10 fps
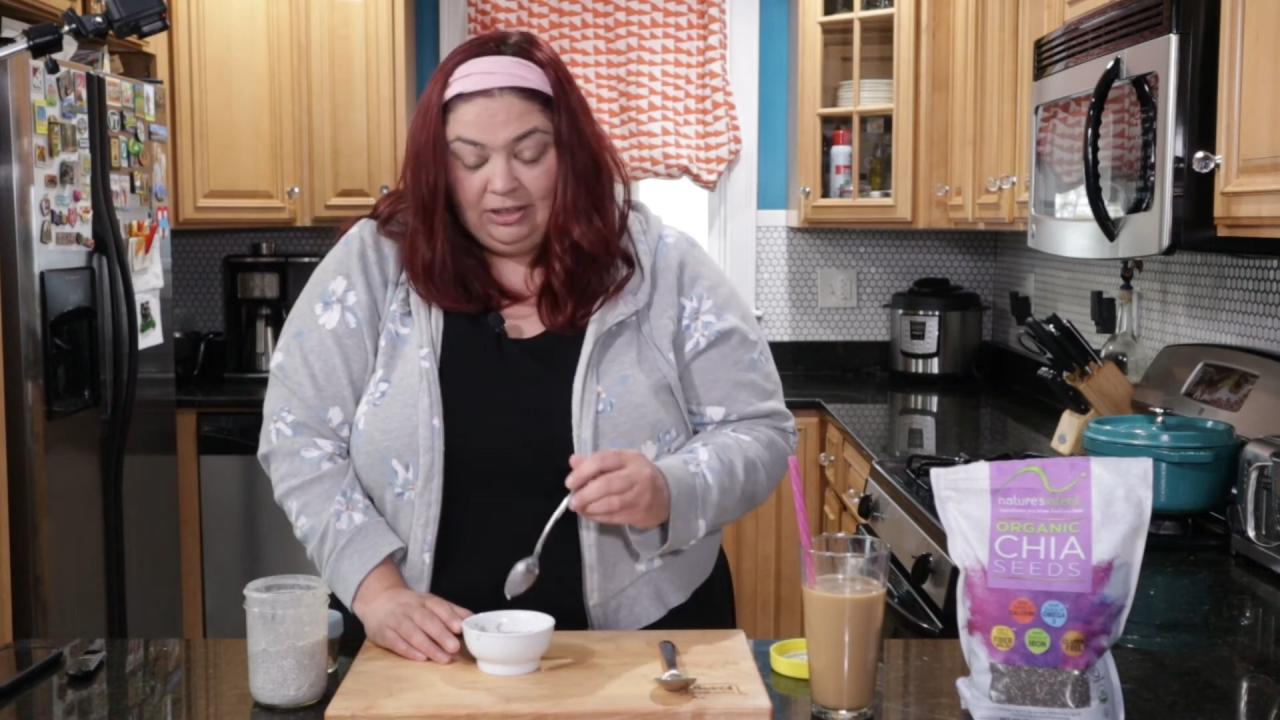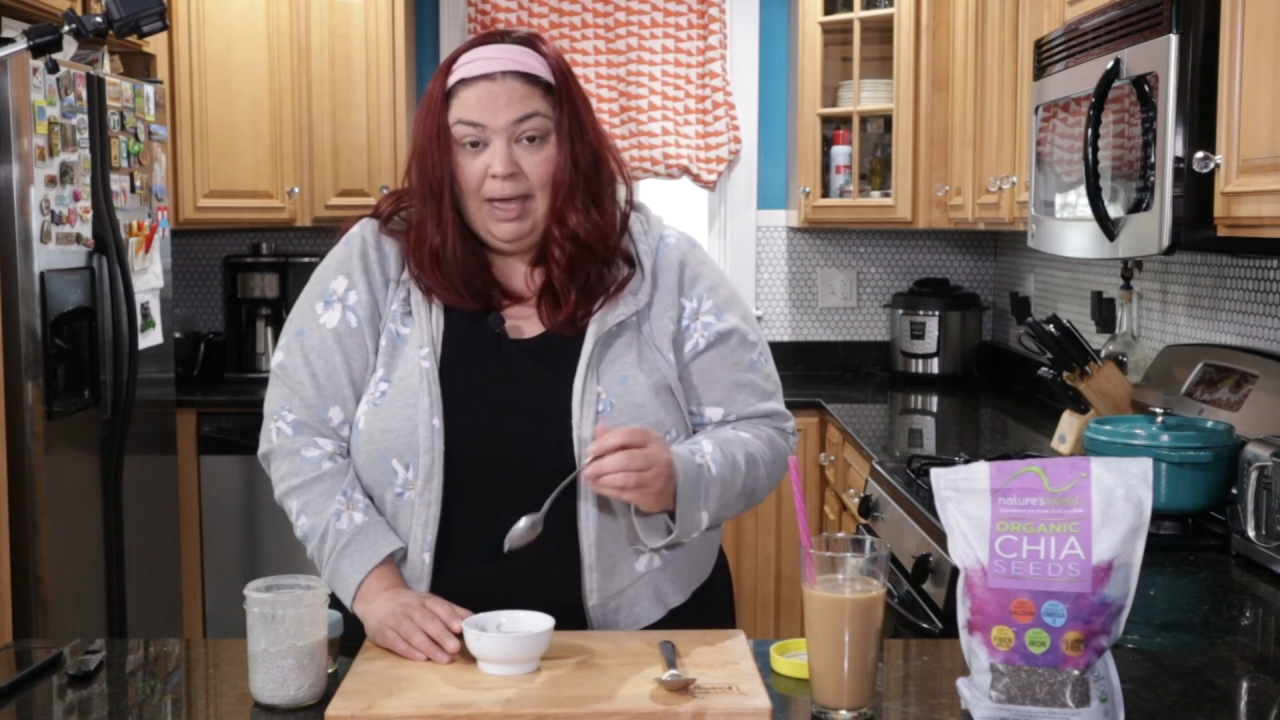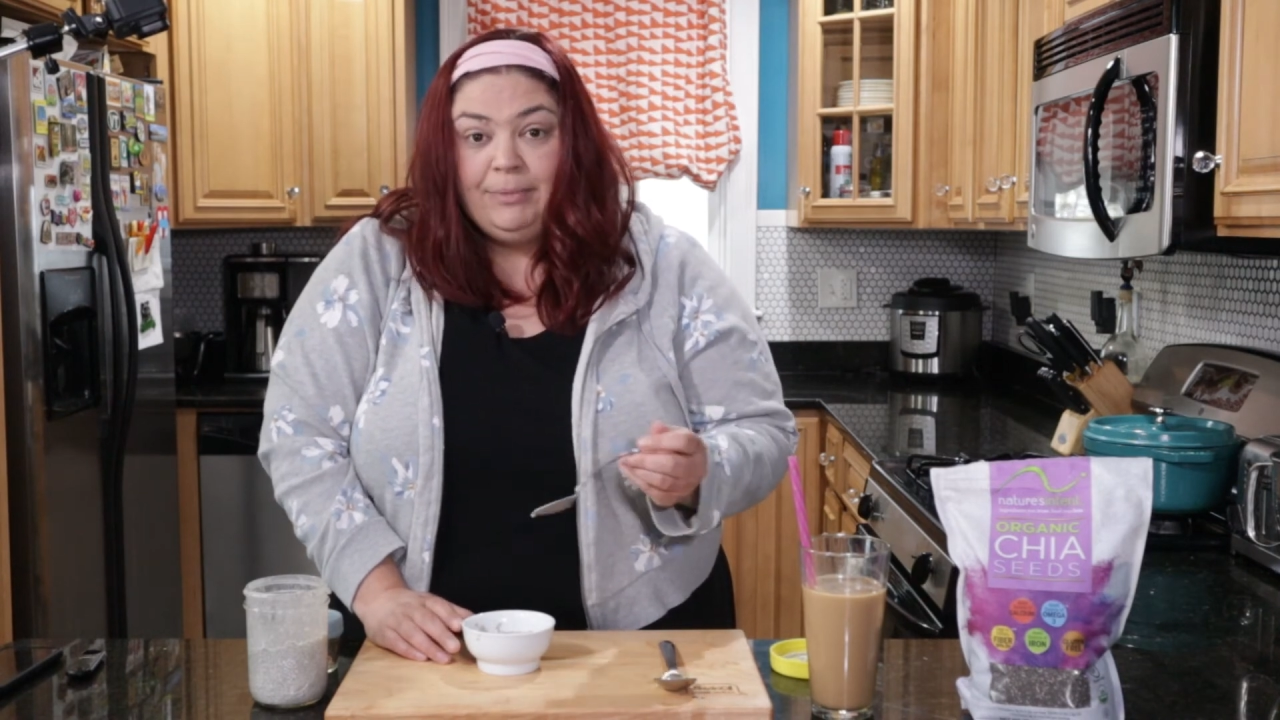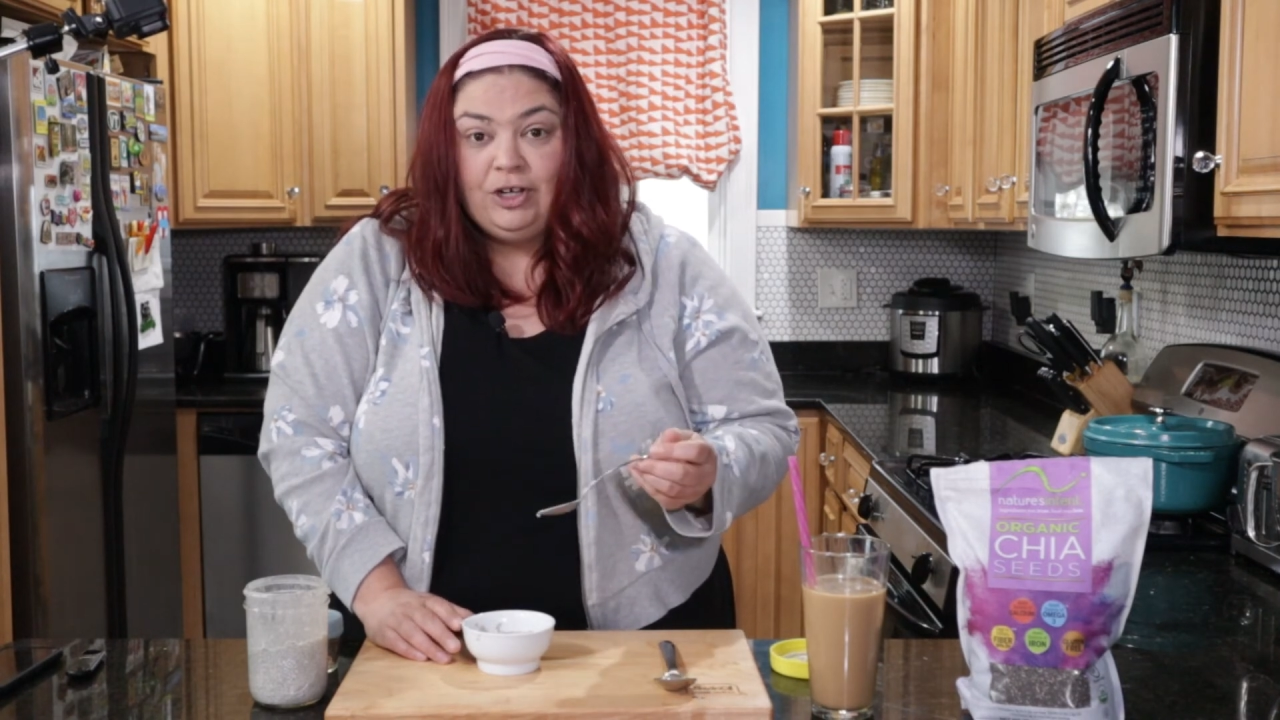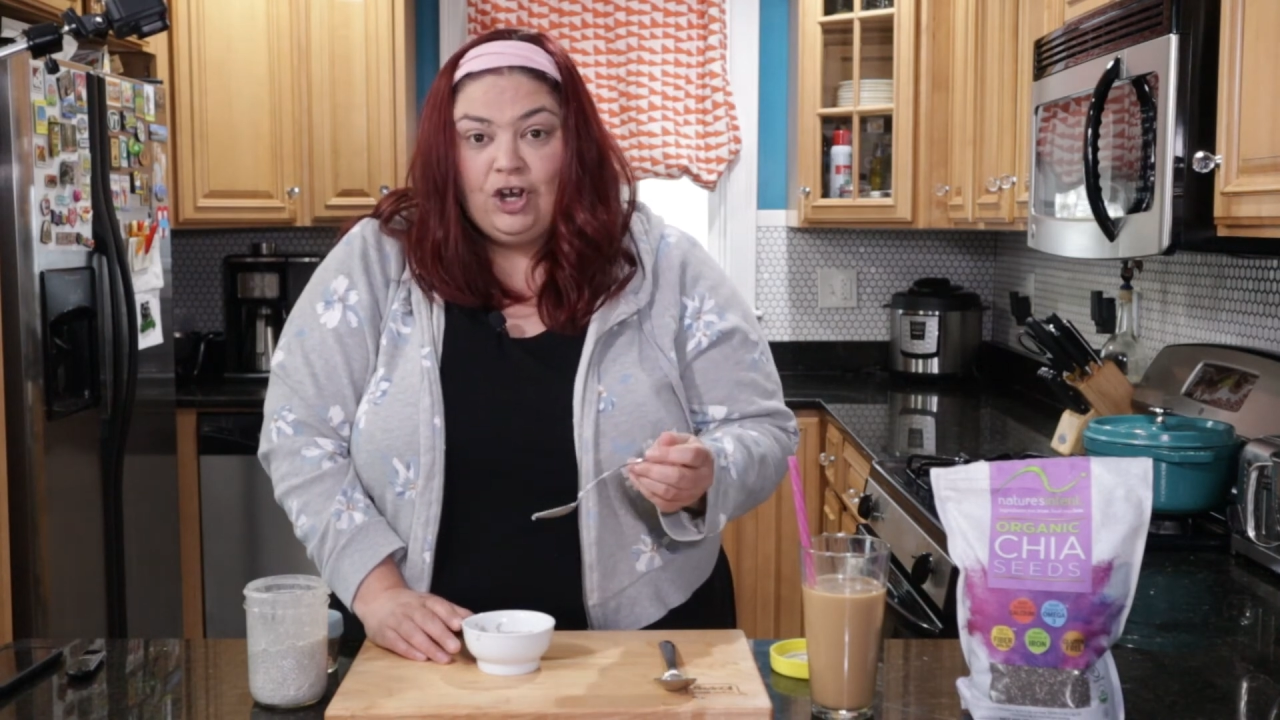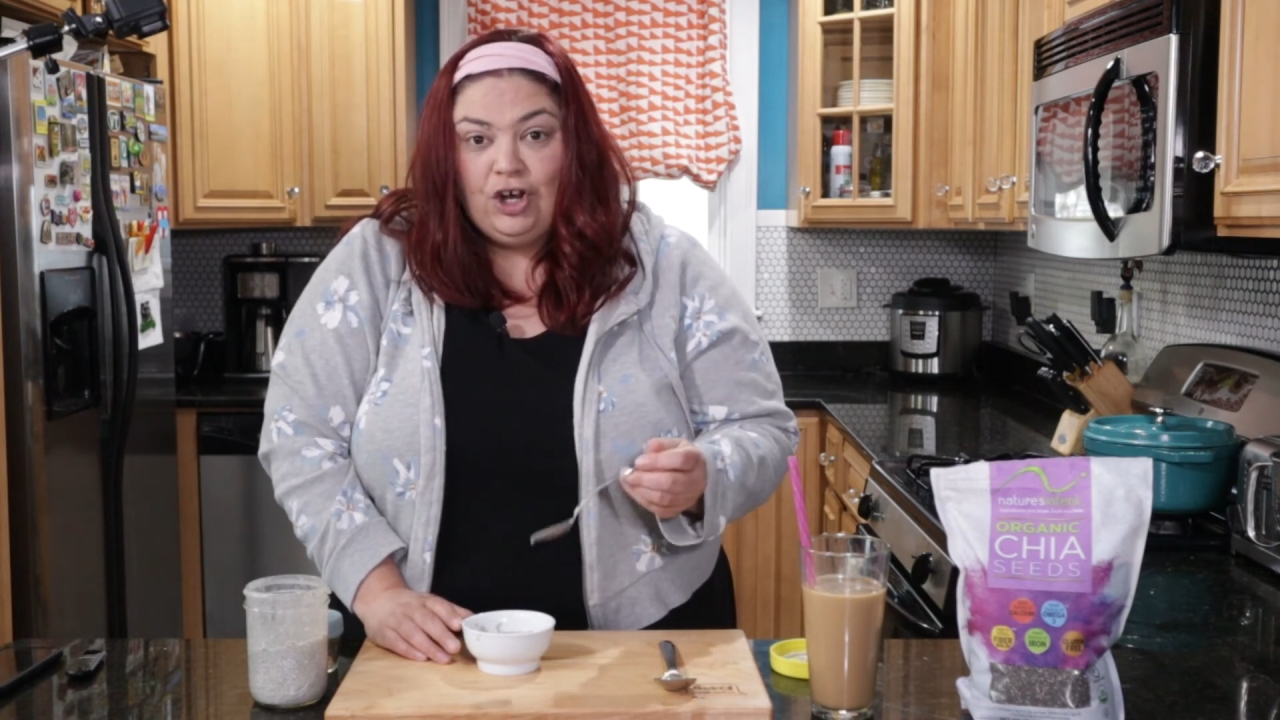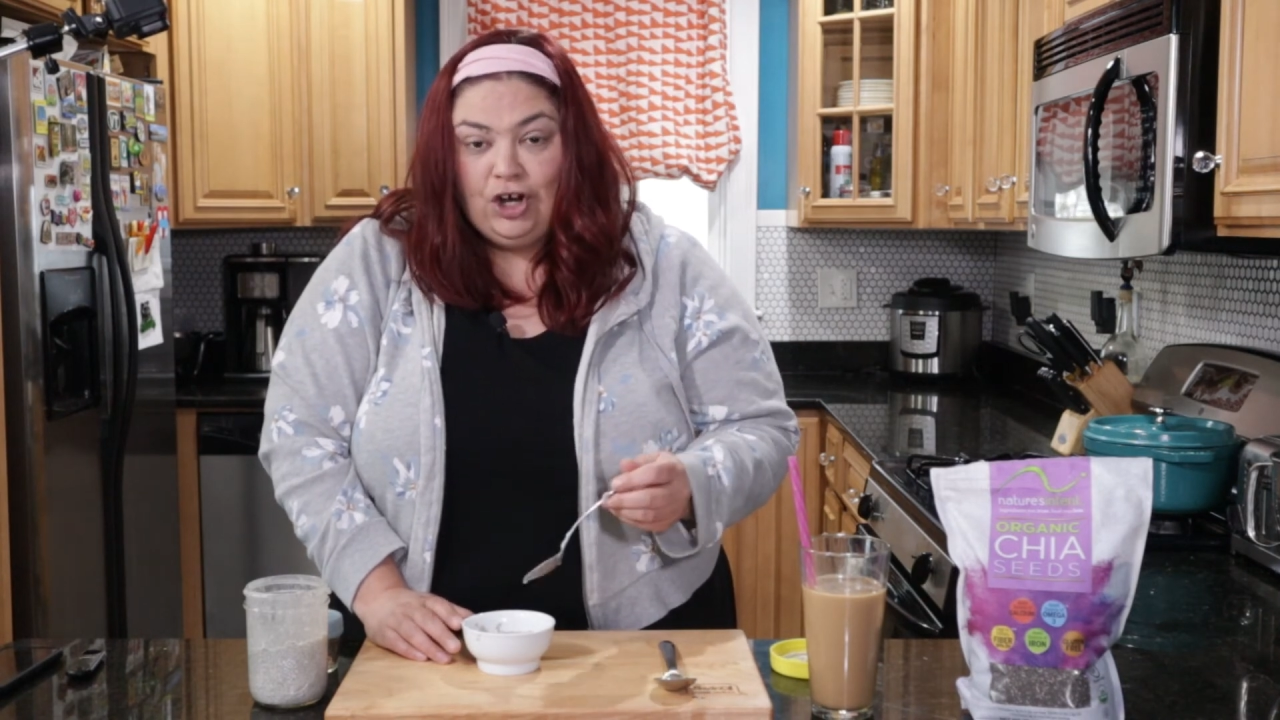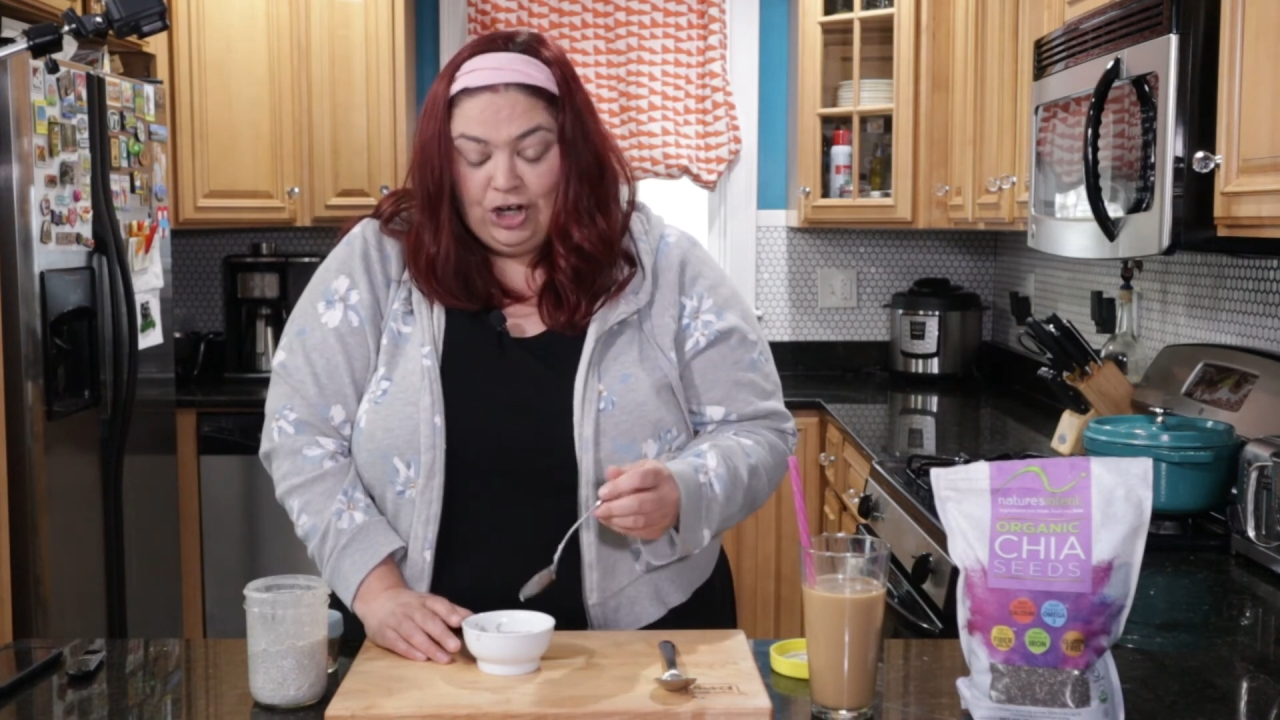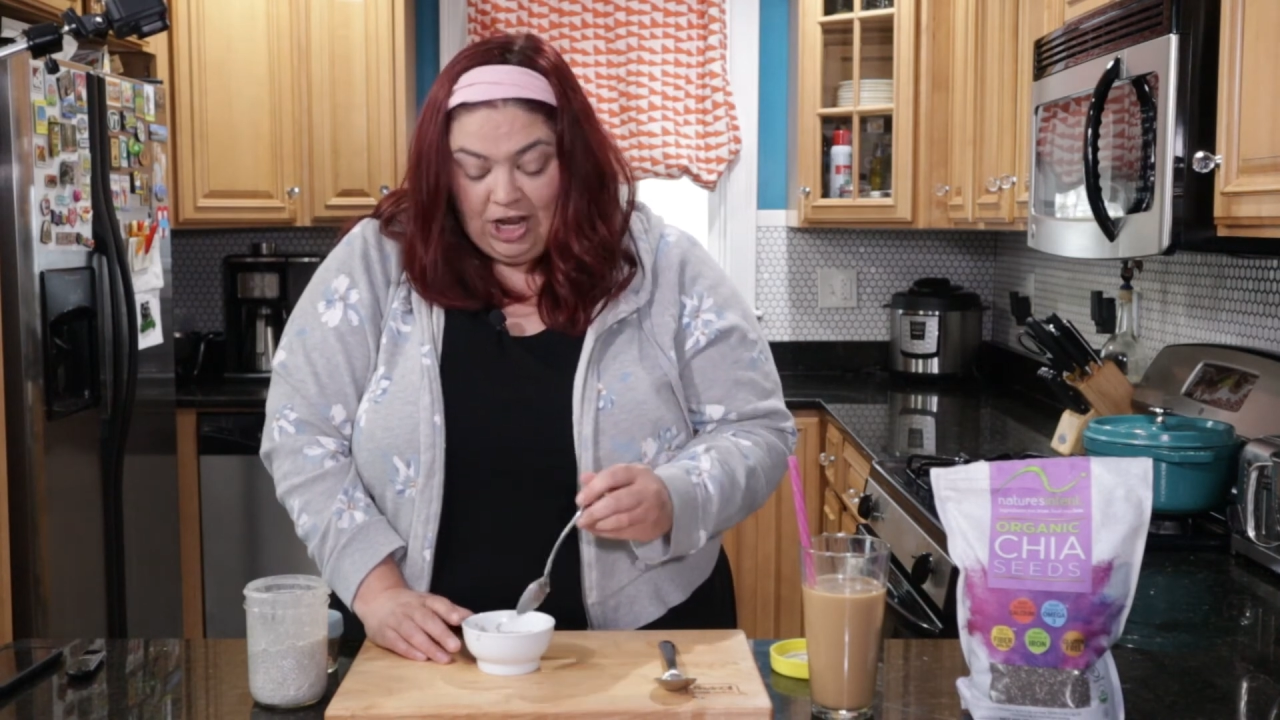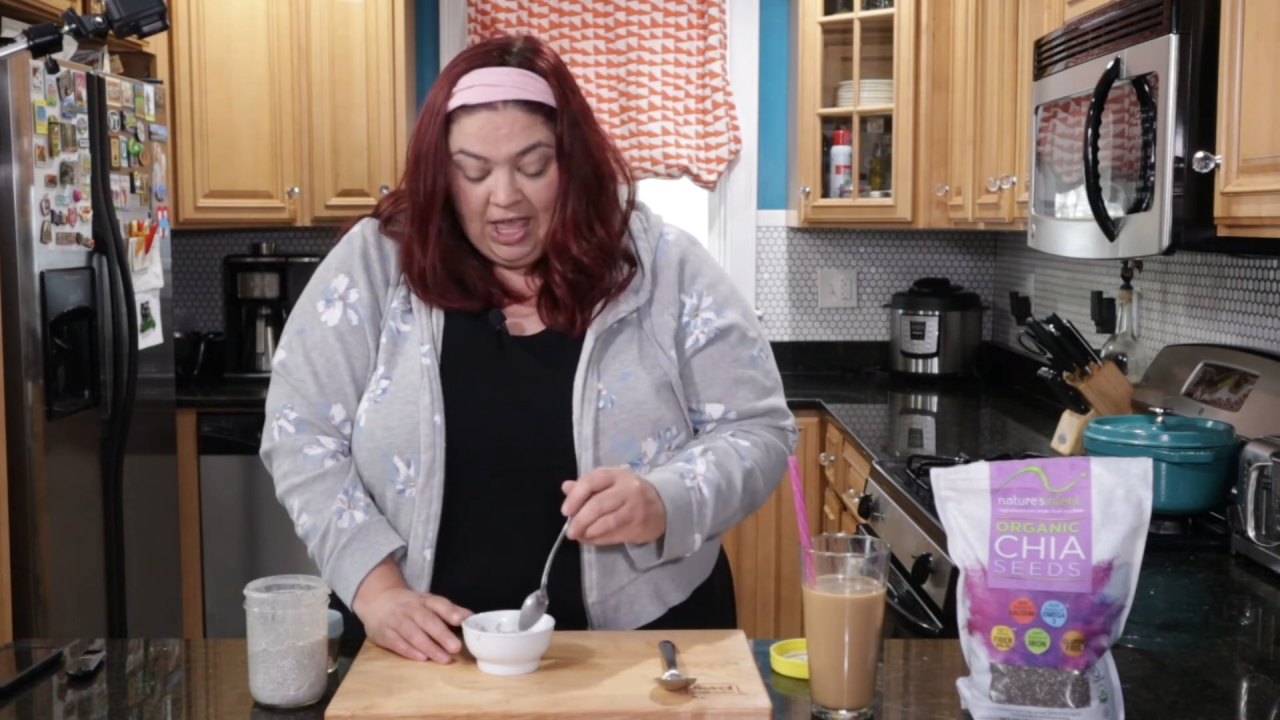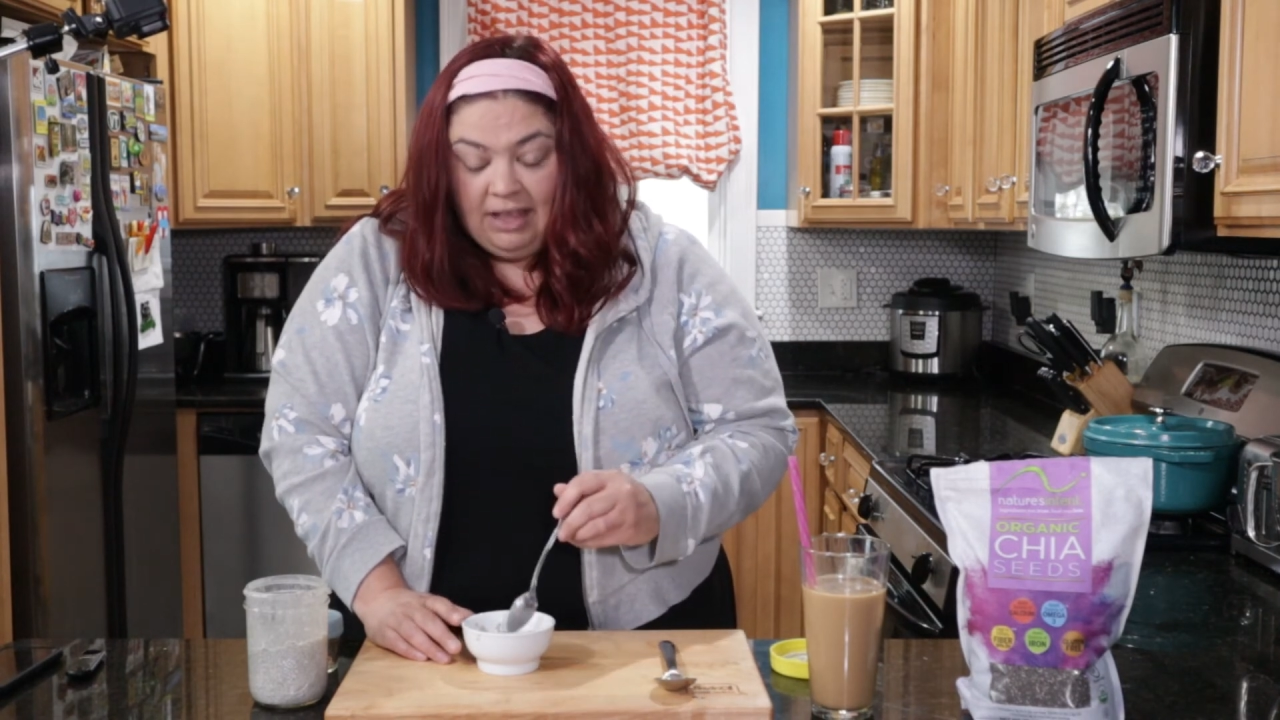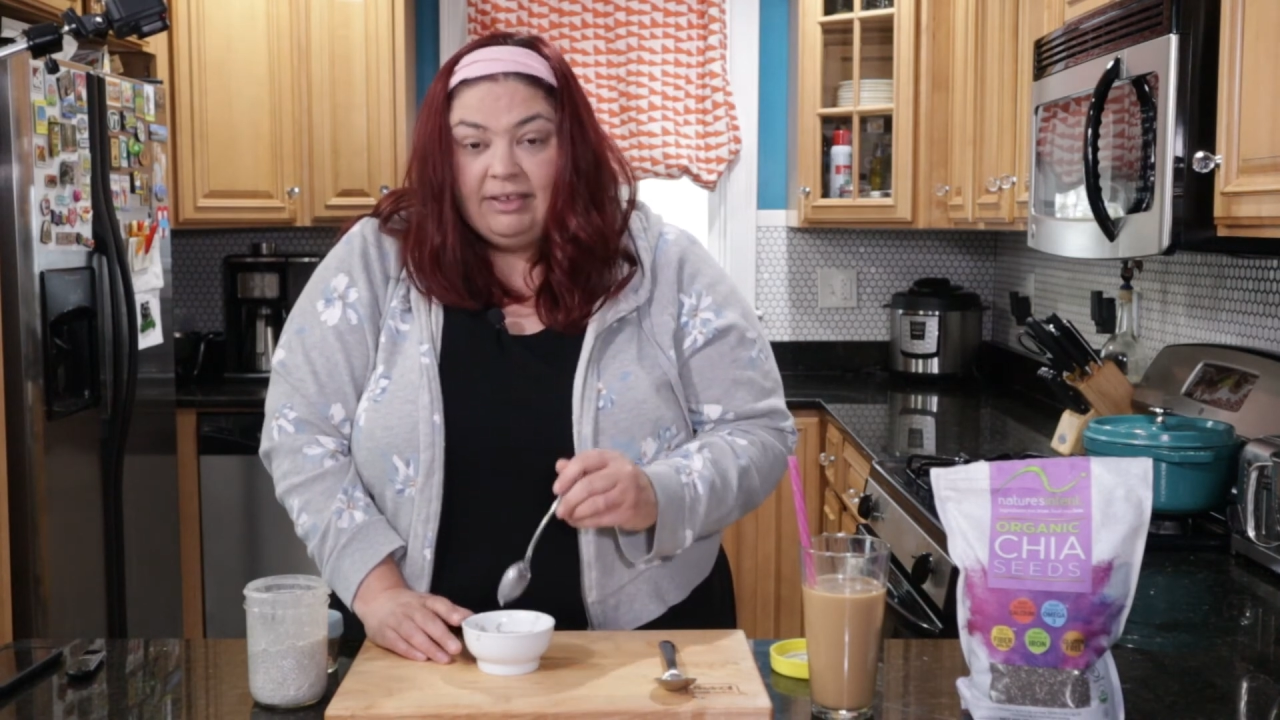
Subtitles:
lemon curd.